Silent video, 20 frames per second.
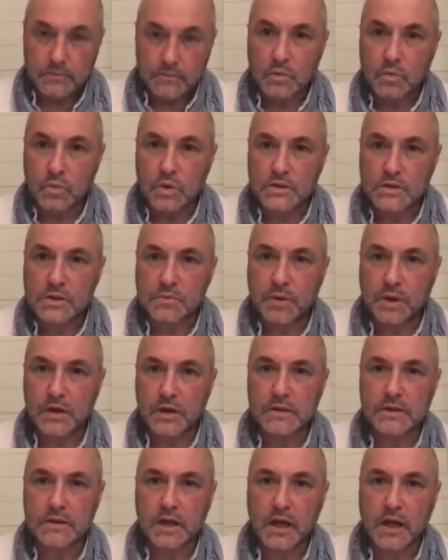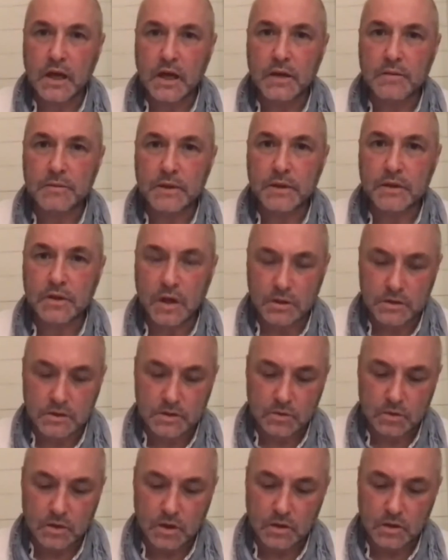Once upon a time, and not
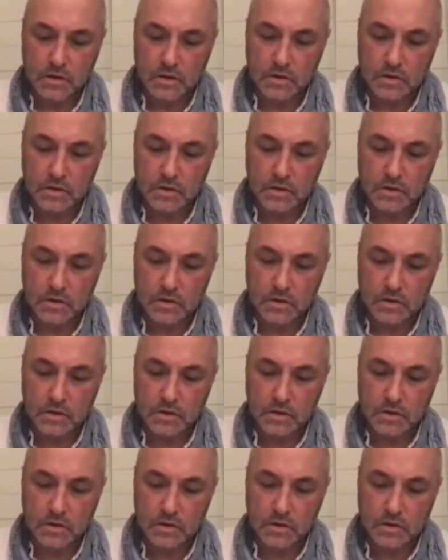so long